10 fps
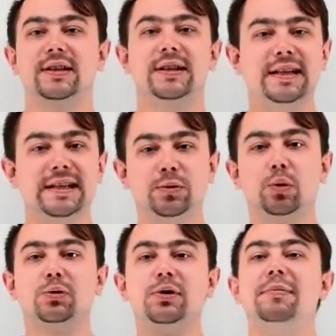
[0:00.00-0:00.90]
is
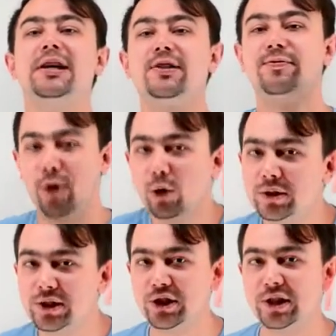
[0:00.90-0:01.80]
what we measure
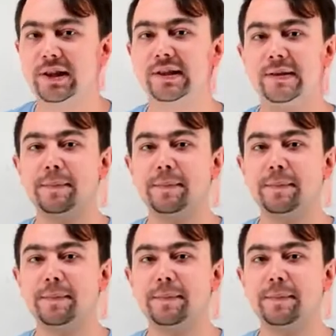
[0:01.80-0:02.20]
voltage in.